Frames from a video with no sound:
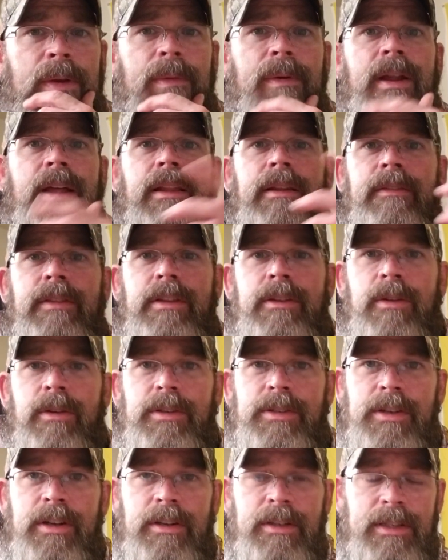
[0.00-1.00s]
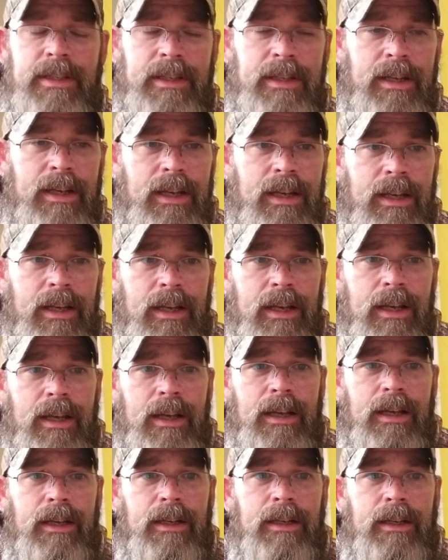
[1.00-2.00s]
When I lived in North Jersey,
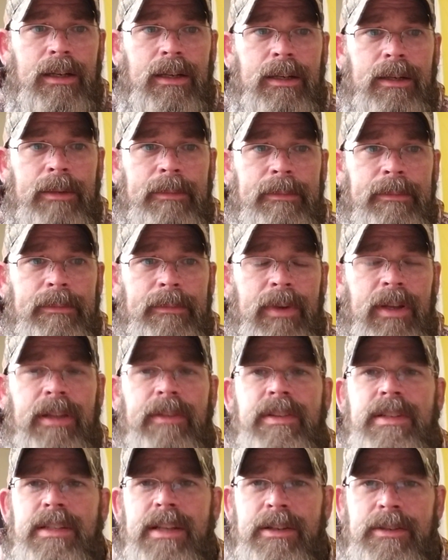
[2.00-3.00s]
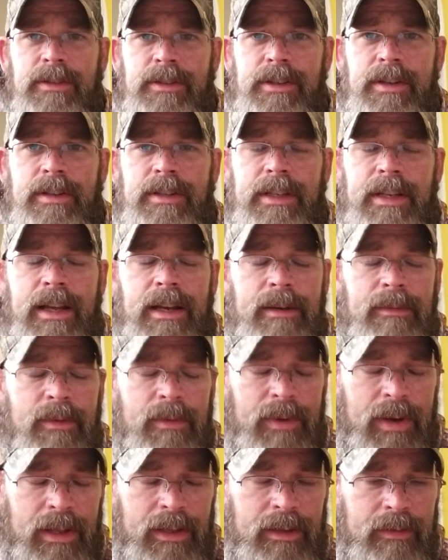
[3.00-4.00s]
I live in Central Jersey now, but
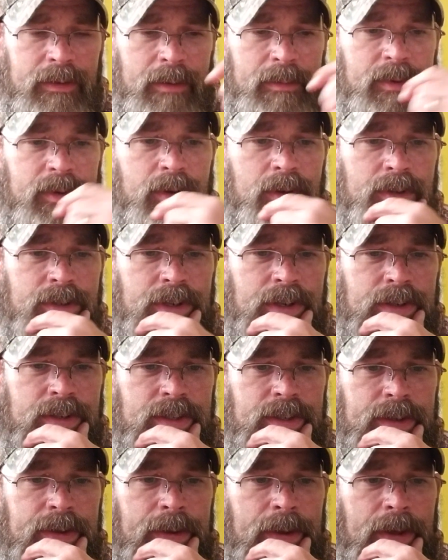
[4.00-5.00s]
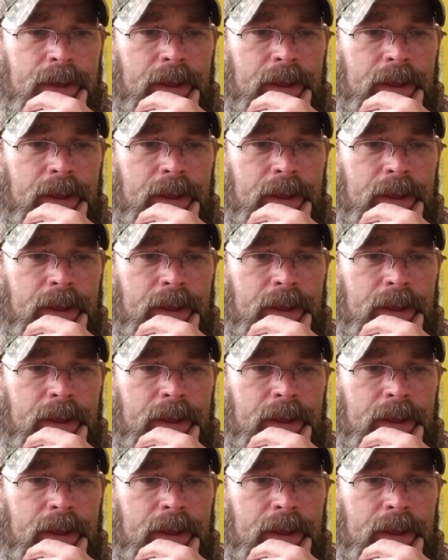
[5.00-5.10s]
when I lived up in North Jersey,